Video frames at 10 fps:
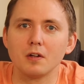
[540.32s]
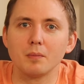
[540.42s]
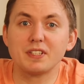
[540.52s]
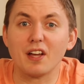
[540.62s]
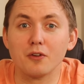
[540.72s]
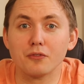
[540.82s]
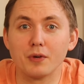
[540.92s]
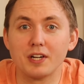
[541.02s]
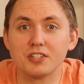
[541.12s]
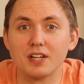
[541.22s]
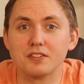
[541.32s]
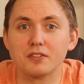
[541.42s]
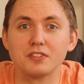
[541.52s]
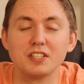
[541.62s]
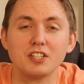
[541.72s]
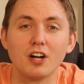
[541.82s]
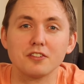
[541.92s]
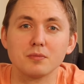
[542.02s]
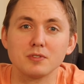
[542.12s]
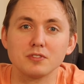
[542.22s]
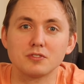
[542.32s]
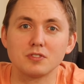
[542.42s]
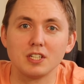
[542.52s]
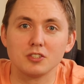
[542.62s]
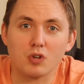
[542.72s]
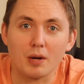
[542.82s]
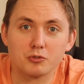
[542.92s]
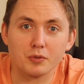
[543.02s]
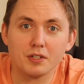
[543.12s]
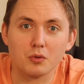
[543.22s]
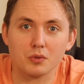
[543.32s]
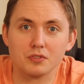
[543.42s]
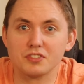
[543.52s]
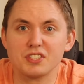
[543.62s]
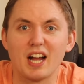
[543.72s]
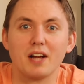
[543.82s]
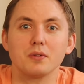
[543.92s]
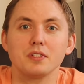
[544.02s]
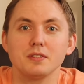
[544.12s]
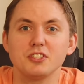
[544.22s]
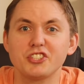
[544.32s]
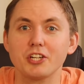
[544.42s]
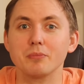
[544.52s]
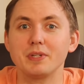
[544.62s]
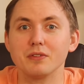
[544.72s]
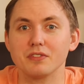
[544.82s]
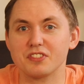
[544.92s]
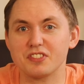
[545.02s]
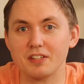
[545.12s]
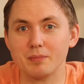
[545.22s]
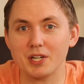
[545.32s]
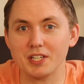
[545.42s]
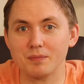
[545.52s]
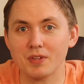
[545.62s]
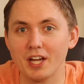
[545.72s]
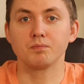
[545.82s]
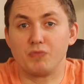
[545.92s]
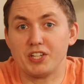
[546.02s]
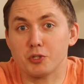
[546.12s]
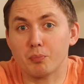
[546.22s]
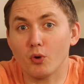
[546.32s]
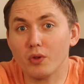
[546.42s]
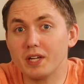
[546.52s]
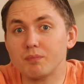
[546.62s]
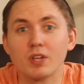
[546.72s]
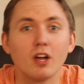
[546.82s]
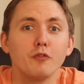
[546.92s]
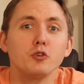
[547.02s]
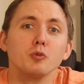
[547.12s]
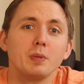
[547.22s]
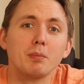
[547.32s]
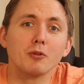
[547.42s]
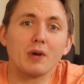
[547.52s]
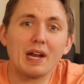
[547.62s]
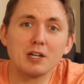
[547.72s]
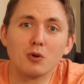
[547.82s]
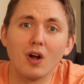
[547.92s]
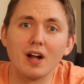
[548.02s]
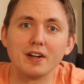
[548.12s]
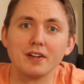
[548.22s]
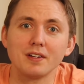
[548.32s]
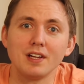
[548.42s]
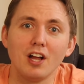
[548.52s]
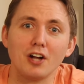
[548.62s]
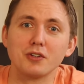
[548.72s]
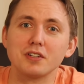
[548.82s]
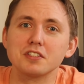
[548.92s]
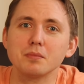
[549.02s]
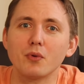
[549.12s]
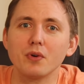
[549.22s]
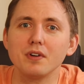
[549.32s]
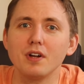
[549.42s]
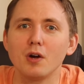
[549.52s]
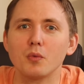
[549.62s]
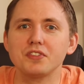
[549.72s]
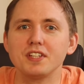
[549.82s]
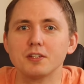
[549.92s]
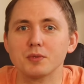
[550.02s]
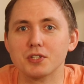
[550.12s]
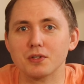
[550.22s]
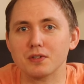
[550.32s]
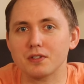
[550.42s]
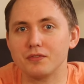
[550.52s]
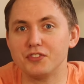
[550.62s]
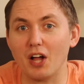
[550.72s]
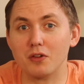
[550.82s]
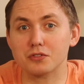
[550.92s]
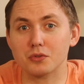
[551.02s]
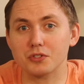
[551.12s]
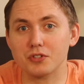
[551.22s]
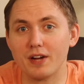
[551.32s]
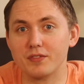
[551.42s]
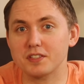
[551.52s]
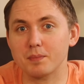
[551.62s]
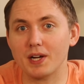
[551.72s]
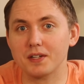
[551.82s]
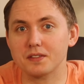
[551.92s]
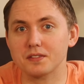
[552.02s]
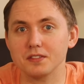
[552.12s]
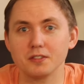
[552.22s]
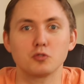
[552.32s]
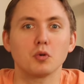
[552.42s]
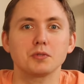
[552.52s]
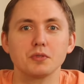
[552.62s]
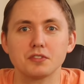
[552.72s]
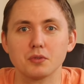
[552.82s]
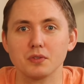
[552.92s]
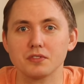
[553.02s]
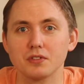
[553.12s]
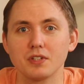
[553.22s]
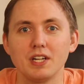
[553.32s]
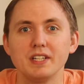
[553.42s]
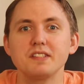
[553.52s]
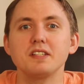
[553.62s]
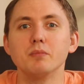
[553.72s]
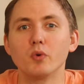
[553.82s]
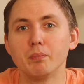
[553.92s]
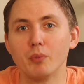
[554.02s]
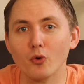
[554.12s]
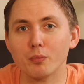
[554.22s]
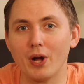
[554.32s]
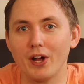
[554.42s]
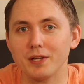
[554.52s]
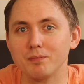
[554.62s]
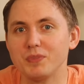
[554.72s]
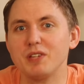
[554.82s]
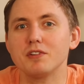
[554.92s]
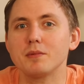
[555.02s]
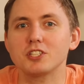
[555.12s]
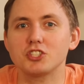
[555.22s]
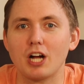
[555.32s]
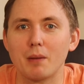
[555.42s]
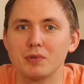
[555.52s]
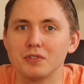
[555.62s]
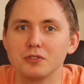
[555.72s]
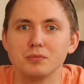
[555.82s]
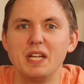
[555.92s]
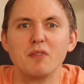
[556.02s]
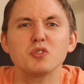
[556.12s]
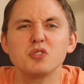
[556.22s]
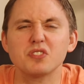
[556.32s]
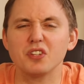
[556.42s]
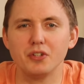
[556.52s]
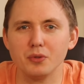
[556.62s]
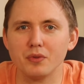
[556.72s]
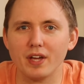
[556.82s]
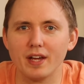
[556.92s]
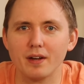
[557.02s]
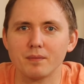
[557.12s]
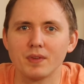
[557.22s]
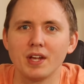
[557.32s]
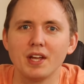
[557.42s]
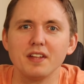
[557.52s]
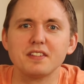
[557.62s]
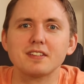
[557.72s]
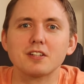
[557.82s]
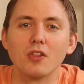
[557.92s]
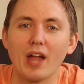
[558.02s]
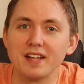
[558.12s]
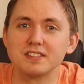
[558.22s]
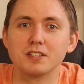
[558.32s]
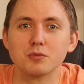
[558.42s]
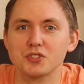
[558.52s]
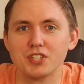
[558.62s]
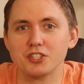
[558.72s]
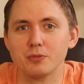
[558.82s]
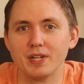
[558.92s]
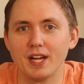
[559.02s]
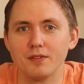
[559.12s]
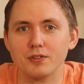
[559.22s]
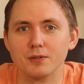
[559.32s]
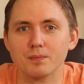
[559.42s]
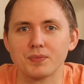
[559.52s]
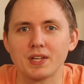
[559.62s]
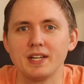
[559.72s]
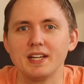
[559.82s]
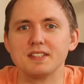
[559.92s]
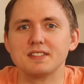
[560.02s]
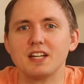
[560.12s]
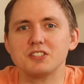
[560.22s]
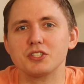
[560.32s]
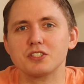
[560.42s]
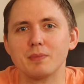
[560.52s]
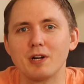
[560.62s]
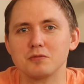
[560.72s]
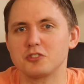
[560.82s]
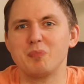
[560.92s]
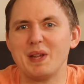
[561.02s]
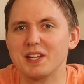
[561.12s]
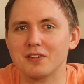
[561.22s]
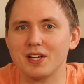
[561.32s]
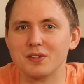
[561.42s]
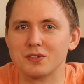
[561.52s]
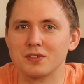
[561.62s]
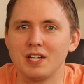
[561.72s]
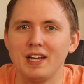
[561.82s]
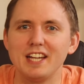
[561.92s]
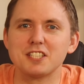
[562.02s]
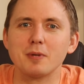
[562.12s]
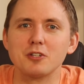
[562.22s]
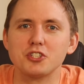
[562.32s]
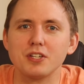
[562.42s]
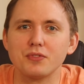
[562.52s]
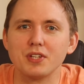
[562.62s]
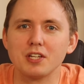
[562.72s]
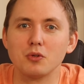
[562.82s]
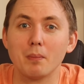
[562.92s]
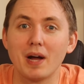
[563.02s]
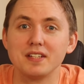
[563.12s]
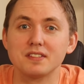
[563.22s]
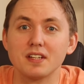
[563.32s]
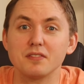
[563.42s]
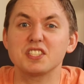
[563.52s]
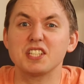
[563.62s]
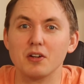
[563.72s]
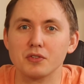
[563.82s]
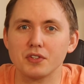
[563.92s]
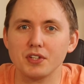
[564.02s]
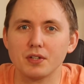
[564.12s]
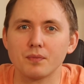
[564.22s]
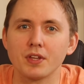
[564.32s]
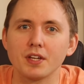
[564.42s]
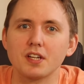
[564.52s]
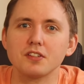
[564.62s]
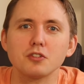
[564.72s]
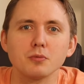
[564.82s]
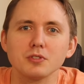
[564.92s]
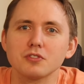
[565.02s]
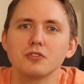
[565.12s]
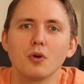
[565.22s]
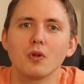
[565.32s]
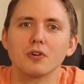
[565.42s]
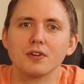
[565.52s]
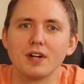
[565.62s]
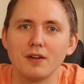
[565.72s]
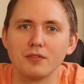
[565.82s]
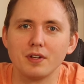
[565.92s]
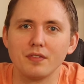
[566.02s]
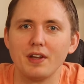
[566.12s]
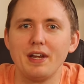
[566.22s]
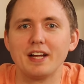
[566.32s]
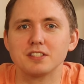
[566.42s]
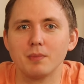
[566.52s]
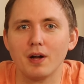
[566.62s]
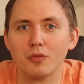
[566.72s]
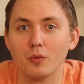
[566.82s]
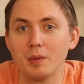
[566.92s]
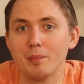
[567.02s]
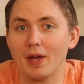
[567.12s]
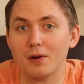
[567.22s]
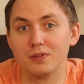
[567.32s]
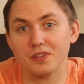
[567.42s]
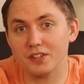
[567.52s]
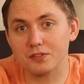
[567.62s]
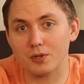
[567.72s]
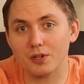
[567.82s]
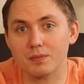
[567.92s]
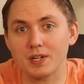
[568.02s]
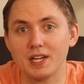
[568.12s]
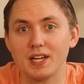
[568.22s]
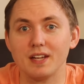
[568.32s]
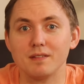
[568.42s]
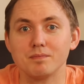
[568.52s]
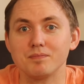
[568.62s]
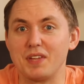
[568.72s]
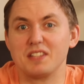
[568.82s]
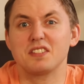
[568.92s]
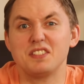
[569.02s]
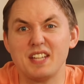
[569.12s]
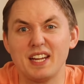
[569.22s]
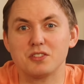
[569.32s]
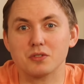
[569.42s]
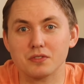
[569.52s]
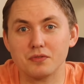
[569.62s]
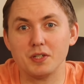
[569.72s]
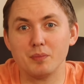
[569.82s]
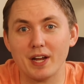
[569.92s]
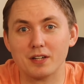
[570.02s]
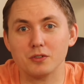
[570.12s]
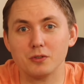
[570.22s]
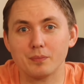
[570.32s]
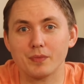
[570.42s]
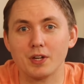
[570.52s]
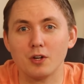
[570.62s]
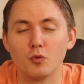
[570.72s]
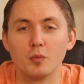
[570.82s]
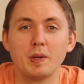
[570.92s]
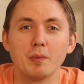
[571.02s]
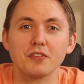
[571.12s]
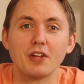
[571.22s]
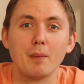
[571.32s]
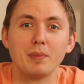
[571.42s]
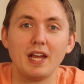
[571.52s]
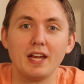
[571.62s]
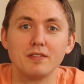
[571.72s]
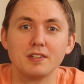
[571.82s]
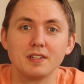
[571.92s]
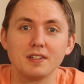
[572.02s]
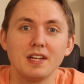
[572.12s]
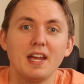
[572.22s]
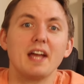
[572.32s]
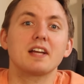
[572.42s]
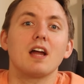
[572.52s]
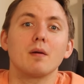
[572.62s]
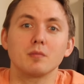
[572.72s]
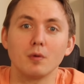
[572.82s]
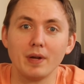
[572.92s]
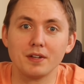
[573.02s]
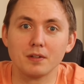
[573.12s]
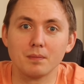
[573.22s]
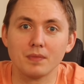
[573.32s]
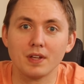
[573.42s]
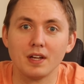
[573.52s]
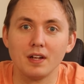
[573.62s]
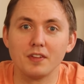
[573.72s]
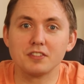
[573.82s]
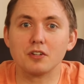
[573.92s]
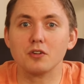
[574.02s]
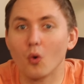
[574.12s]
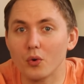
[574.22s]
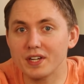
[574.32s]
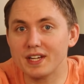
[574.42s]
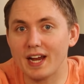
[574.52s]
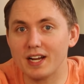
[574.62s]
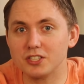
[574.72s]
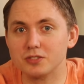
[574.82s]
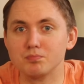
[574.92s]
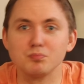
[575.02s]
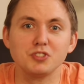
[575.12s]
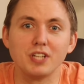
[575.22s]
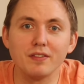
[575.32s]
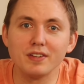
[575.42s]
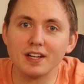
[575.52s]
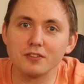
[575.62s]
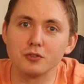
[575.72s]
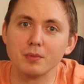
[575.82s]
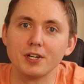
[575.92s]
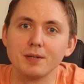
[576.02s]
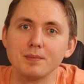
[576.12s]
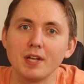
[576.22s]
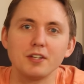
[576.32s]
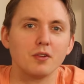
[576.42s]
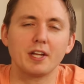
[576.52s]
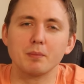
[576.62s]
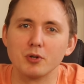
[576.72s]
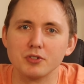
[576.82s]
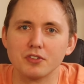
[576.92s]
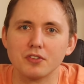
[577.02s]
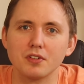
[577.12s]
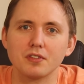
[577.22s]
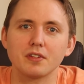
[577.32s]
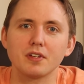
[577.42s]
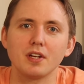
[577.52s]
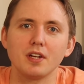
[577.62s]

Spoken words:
McDonald's franchises are seeing customers drop drink orders entirely and share meals to save money. At Chipotle, fewer people are adding guac. Across the board, we're seeing the return of dollar store traffic spikes, and grocery stores are seeing more bulk buying, even among shoppers who never used to do that. This is classic recession behavior. And it's not just about spending less, it's about shifting into a mindset of scarcity. Consumers are no longer confident that next month will be better than this one, and that's a dangerous feedback loop. When people stop behaving in economic momentum, they start hoarding cash, saving extra money, delaying purchases, and